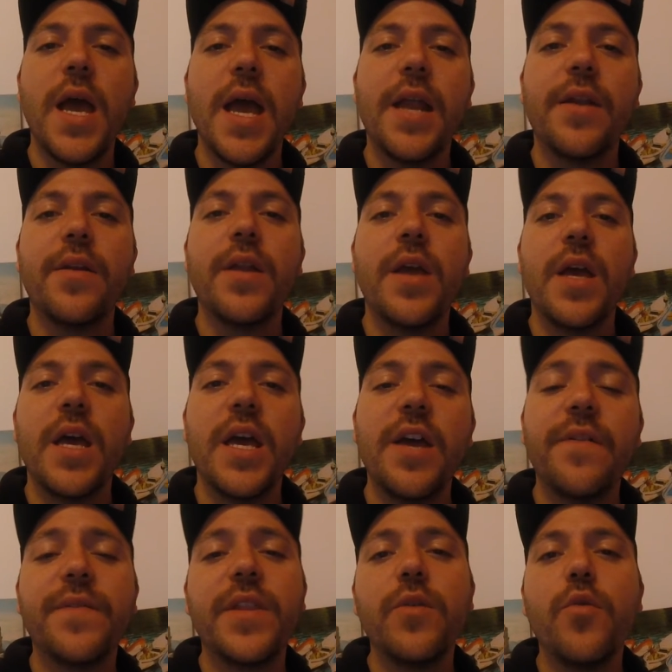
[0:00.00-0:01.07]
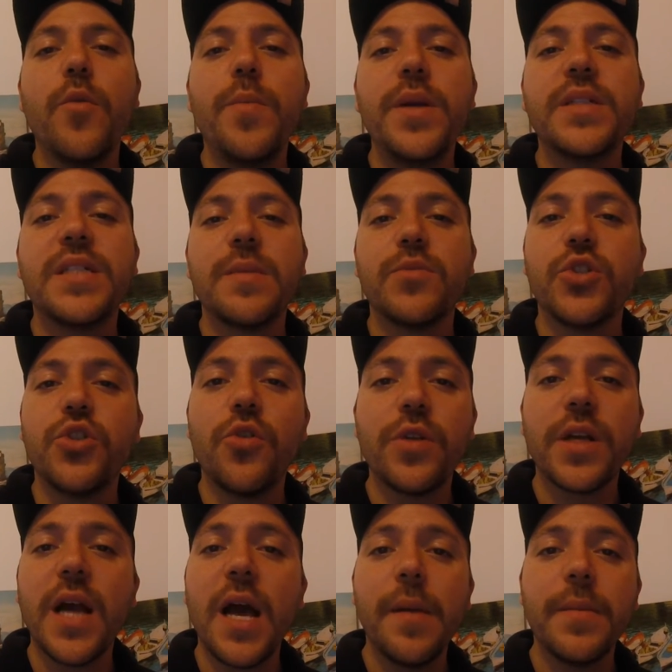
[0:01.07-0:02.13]
and if there will be some
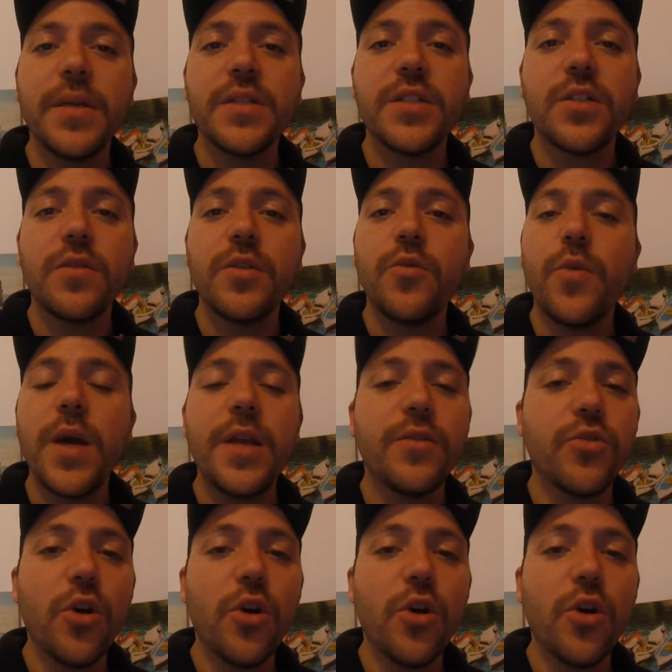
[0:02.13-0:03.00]
shortcomings on the way,